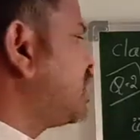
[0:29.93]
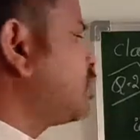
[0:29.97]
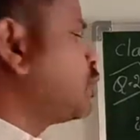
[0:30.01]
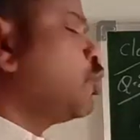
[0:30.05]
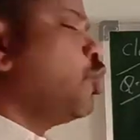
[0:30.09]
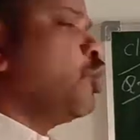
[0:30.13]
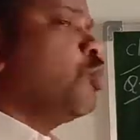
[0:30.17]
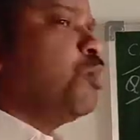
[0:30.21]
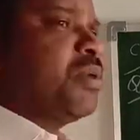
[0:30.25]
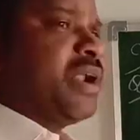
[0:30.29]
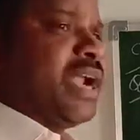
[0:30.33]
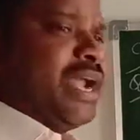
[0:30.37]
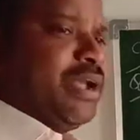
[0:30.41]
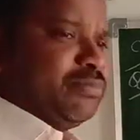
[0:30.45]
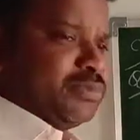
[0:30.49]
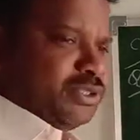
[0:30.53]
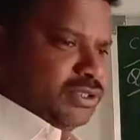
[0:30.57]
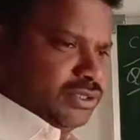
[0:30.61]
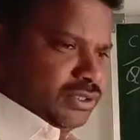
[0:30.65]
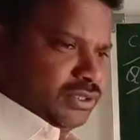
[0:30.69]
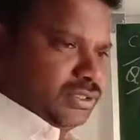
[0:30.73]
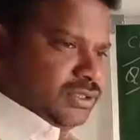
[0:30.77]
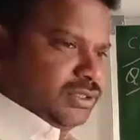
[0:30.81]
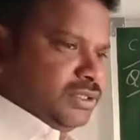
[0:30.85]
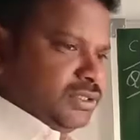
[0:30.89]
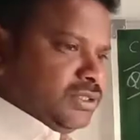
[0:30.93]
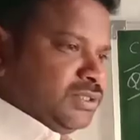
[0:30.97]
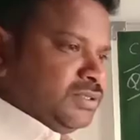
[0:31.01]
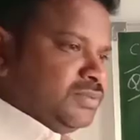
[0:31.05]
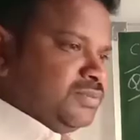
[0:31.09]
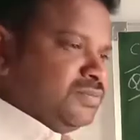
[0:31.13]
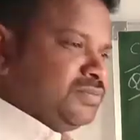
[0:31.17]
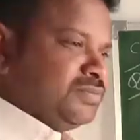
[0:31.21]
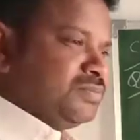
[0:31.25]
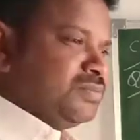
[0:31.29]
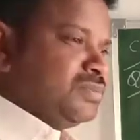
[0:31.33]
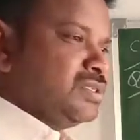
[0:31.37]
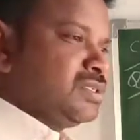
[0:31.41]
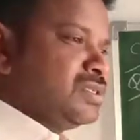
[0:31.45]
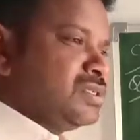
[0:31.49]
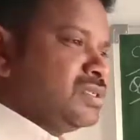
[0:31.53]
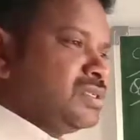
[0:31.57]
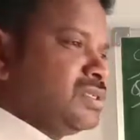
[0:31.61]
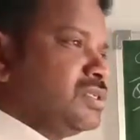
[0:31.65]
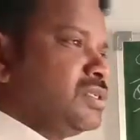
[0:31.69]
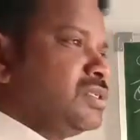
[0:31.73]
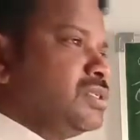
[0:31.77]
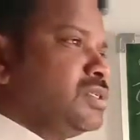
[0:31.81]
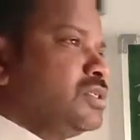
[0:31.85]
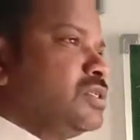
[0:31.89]
coprimes?
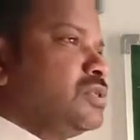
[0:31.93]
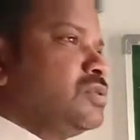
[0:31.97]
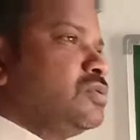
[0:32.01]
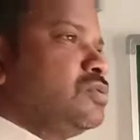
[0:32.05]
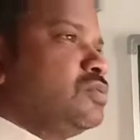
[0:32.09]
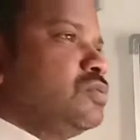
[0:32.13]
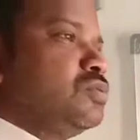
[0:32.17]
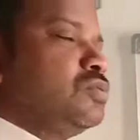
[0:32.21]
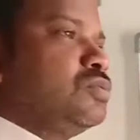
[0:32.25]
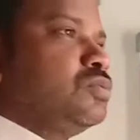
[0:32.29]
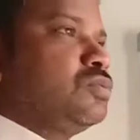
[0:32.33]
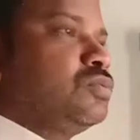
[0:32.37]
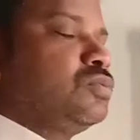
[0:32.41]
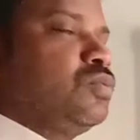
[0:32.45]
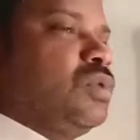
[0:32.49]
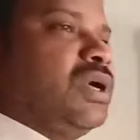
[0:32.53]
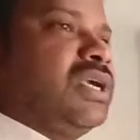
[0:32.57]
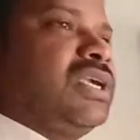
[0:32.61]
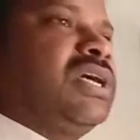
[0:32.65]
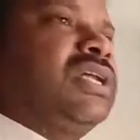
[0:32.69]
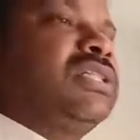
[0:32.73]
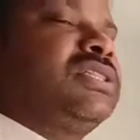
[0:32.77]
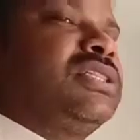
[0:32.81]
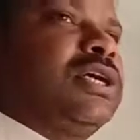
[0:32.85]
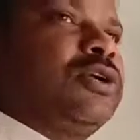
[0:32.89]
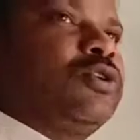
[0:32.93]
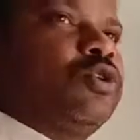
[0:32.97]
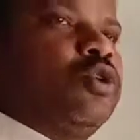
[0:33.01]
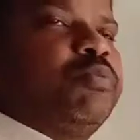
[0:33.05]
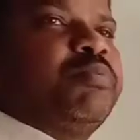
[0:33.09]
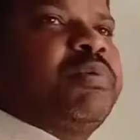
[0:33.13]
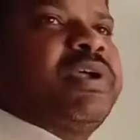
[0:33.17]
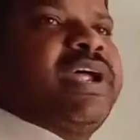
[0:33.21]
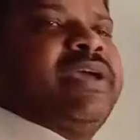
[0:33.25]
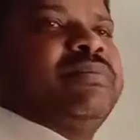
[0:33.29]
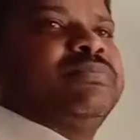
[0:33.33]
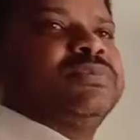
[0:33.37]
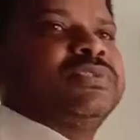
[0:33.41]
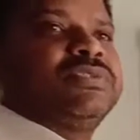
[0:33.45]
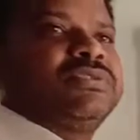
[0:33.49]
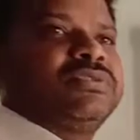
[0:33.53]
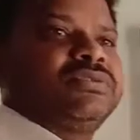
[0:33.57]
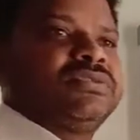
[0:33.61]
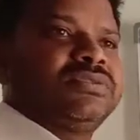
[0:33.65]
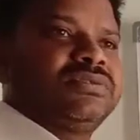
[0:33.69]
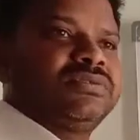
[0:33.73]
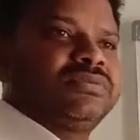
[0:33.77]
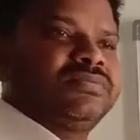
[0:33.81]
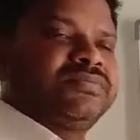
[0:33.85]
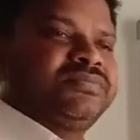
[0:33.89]
What are the coprimes?
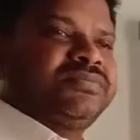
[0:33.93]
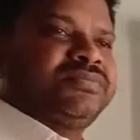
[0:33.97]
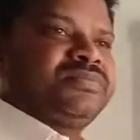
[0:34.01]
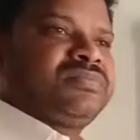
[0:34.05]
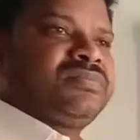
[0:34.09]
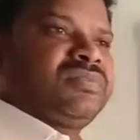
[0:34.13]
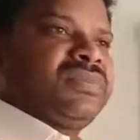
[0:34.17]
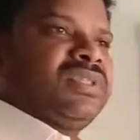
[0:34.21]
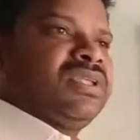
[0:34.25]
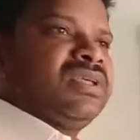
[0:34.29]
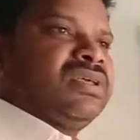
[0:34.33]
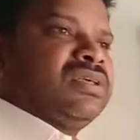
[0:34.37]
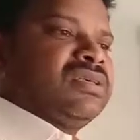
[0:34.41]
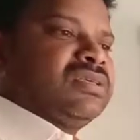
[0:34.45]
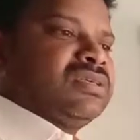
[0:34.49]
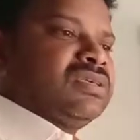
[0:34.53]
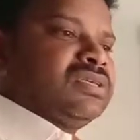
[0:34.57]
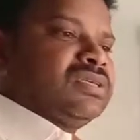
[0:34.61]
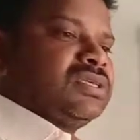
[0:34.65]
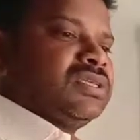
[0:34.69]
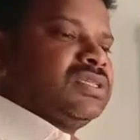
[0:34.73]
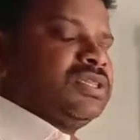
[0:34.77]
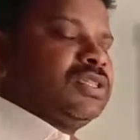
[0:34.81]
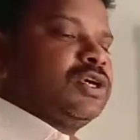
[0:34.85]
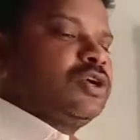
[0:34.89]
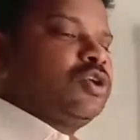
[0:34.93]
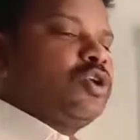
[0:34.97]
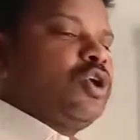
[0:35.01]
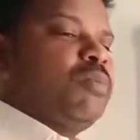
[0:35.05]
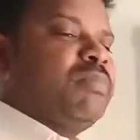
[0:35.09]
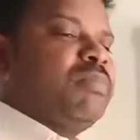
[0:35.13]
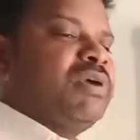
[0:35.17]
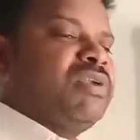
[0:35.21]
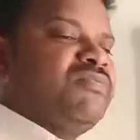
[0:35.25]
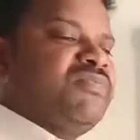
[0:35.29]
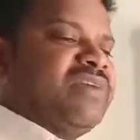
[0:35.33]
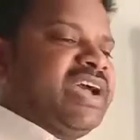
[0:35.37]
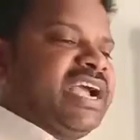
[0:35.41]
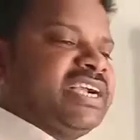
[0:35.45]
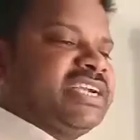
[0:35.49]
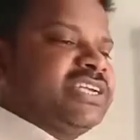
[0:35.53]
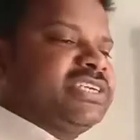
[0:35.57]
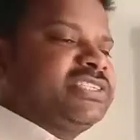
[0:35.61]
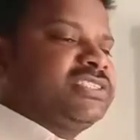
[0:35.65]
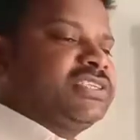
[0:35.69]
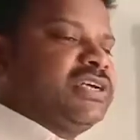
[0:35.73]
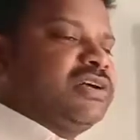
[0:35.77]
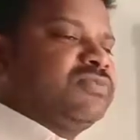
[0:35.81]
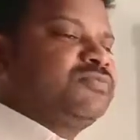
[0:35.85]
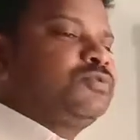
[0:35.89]
The common
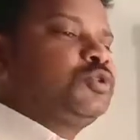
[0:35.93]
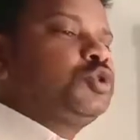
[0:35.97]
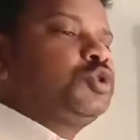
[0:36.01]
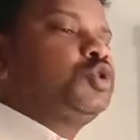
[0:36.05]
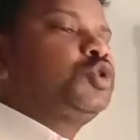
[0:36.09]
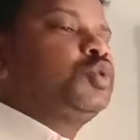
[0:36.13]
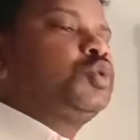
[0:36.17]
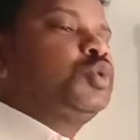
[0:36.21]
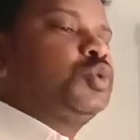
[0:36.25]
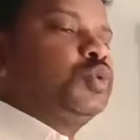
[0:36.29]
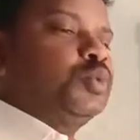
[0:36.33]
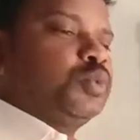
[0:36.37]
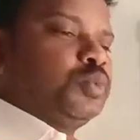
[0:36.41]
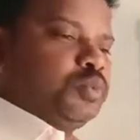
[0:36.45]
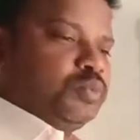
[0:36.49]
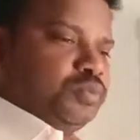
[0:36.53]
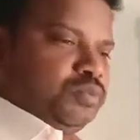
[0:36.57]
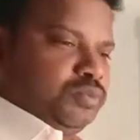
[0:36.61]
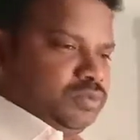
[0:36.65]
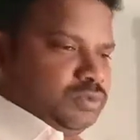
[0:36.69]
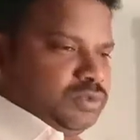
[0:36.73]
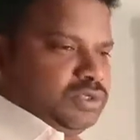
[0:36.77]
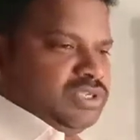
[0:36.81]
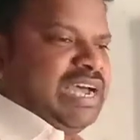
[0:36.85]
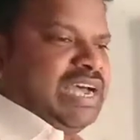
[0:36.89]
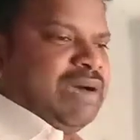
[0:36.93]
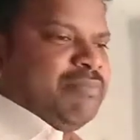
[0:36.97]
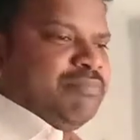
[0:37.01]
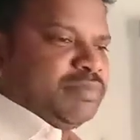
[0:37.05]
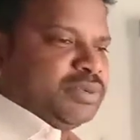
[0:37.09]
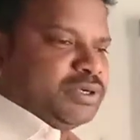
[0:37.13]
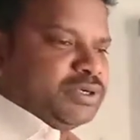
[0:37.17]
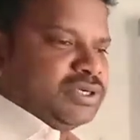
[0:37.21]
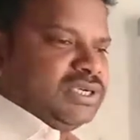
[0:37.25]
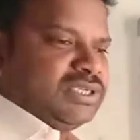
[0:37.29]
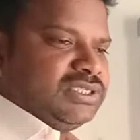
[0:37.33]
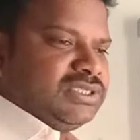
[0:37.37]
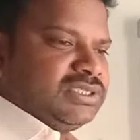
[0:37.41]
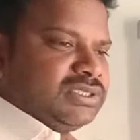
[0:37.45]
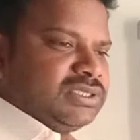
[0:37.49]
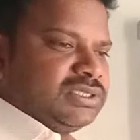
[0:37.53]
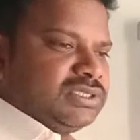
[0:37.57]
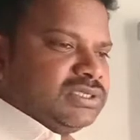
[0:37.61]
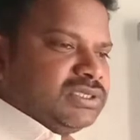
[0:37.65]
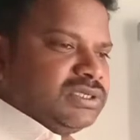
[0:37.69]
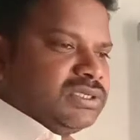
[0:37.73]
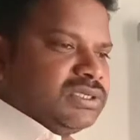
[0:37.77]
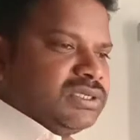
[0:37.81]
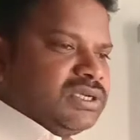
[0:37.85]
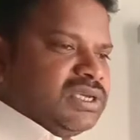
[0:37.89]
factors of two
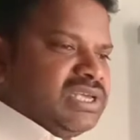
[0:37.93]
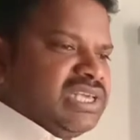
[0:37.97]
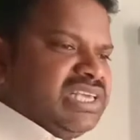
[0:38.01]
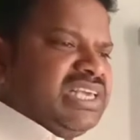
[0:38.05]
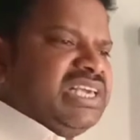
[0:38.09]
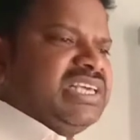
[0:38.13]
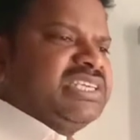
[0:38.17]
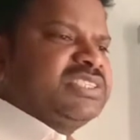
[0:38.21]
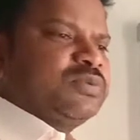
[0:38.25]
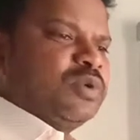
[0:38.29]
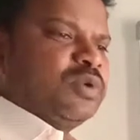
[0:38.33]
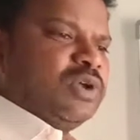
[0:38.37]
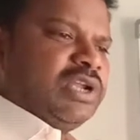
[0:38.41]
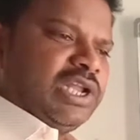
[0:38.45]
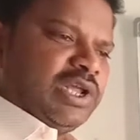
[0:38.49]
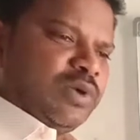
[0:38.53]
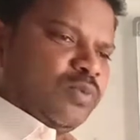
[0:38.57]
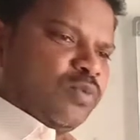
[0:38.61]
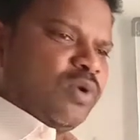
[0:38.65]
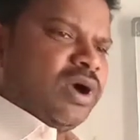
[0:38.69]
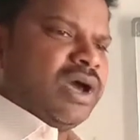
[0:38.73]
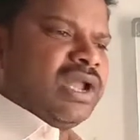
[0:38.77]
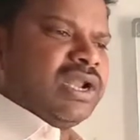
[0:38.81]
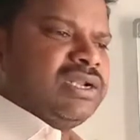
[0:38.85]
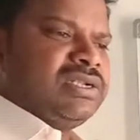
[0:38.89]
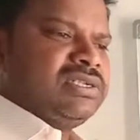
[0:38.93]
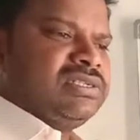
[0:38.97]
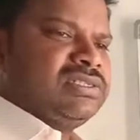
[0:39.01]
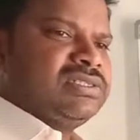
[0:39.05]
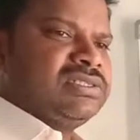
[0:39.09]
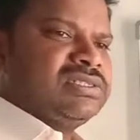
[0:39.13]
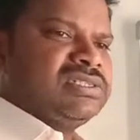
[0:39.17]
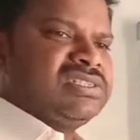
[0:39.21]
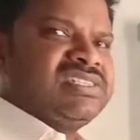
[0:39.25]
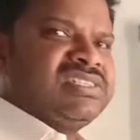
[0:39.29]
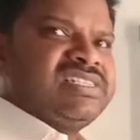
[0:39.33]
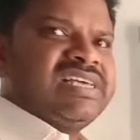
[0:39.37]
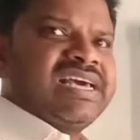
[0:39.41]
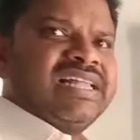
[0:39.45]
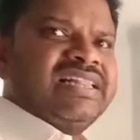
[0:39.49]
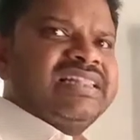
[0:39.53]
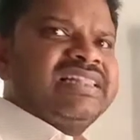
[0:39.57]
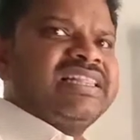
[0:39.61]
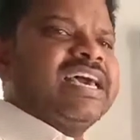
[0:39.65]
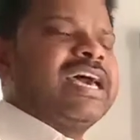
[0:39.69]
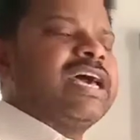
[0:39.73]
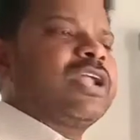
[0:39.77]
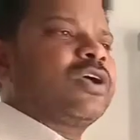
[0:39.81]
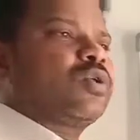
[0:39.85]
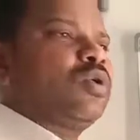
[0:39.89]
numbers is only one, then
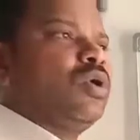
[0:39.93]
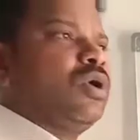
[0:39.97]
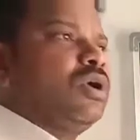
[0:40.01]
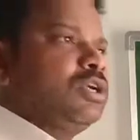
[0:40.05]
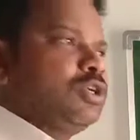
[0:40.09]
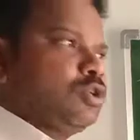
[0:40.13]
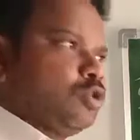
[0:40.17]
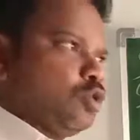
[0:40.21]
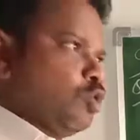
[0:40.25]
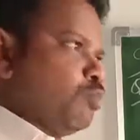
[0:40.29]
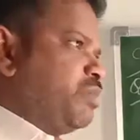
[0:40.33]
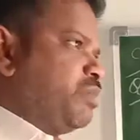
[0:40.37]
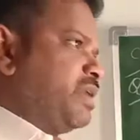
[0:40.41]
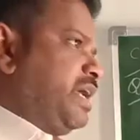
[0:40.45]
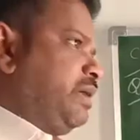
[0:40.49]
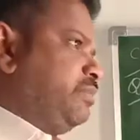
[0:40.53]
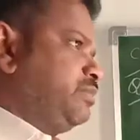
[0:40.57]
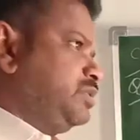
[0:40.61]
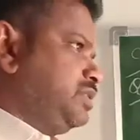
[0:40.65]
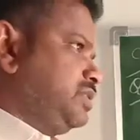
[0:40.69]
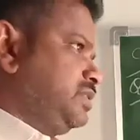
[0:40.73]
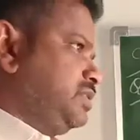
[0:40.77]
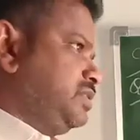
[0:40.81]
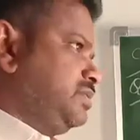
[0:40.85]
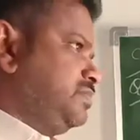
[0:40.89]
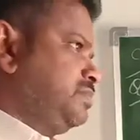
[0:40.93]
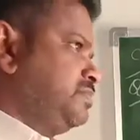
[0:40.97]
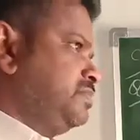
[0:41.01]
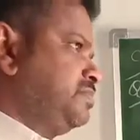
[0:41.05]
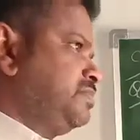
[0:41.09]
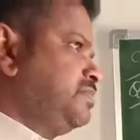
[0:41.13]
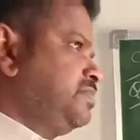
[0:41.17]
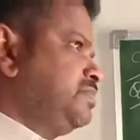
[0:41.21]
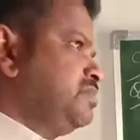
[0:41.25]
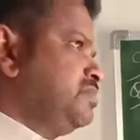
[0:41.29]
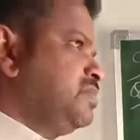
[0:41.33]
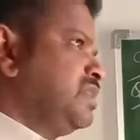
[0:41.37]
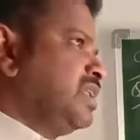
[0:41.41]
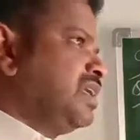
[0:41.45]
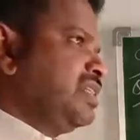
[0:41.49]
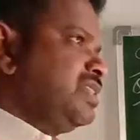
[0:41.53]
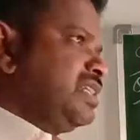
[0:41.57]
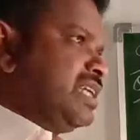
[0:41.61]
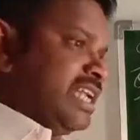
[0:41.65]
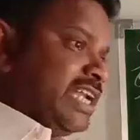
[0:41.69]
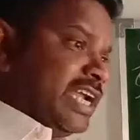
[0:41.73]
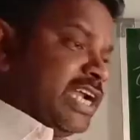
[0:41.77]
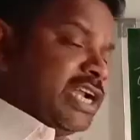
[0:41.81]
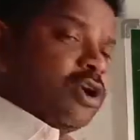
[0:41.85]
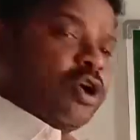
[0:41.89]
they are called coprimes.
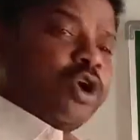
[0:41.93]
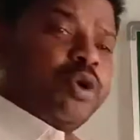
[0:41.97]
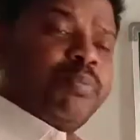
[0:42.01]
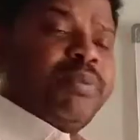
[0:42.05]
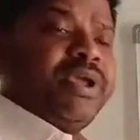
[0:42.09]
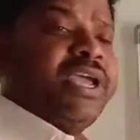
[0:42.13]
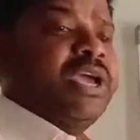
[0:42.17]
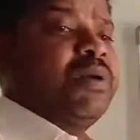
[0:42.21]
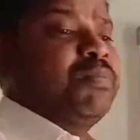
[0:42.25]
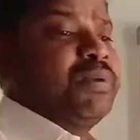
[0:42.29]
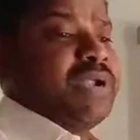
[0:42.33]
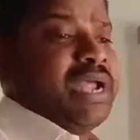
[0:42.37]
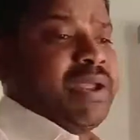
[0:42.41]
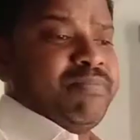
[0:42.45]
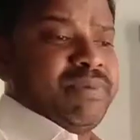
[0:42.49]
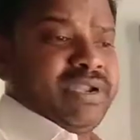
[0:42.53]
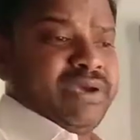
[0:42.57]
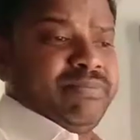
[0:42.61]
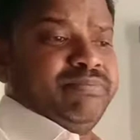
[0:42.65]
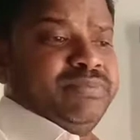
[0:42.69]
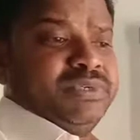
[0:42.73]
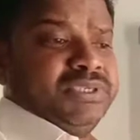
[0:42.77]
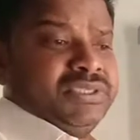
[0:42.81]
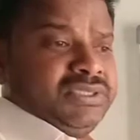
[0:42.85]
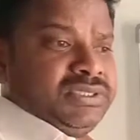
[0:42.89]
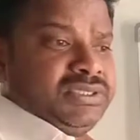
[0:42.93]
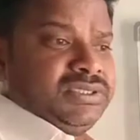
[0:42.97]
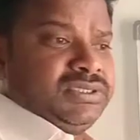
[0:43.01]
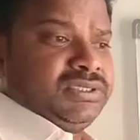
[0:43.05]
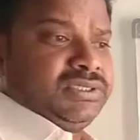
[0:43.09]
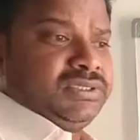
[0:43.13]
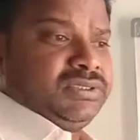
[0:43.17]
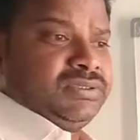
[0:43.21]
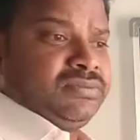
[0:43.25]
They need not be a prime numbers.